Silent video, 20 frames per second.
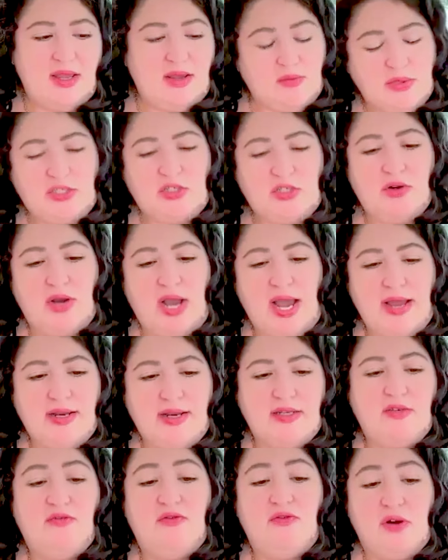it was true.
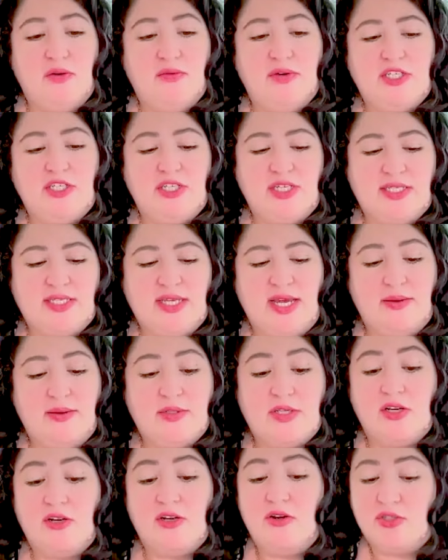I originally decided I
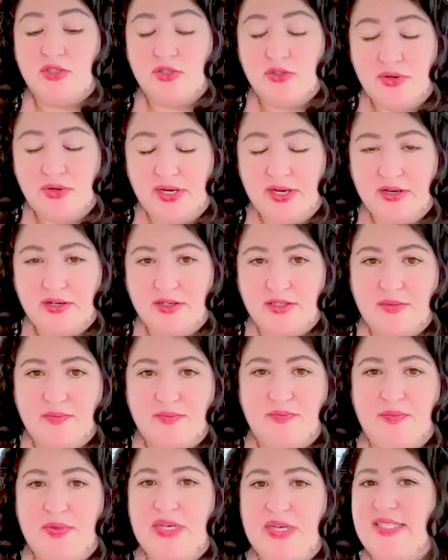was going to coach lawyers
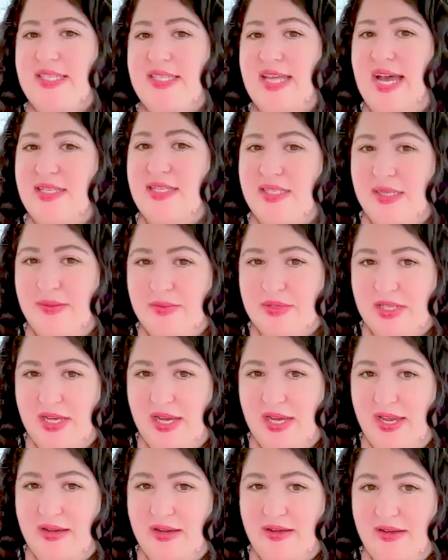because that seemed
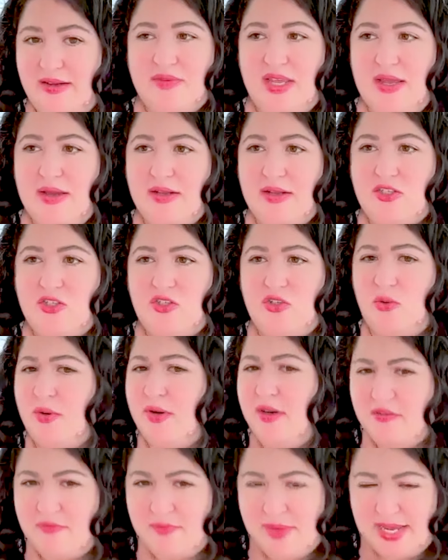like it
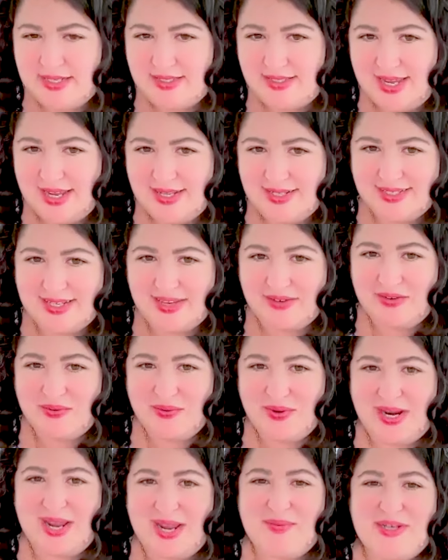sort of made sense given
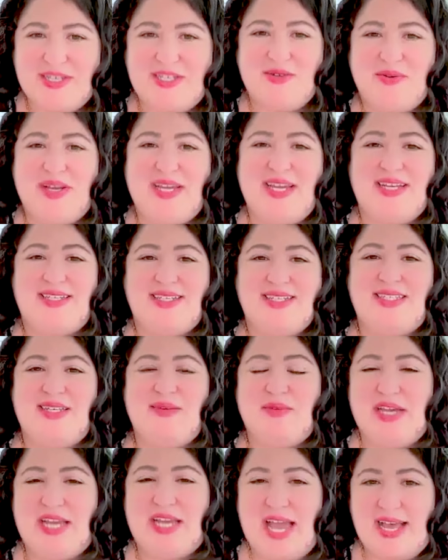what I'd been doing. It didn't
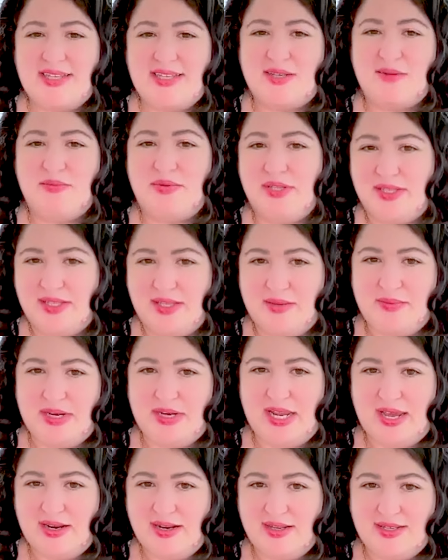seem like as completely
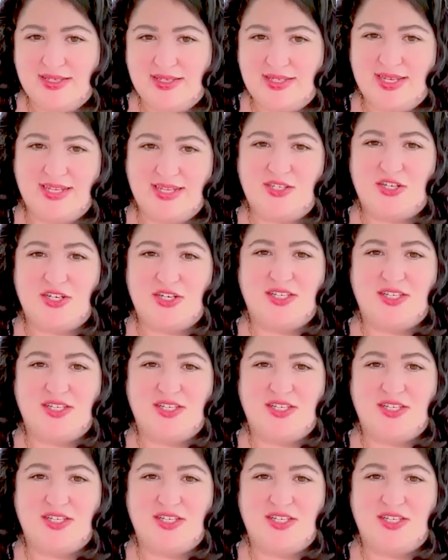bananas as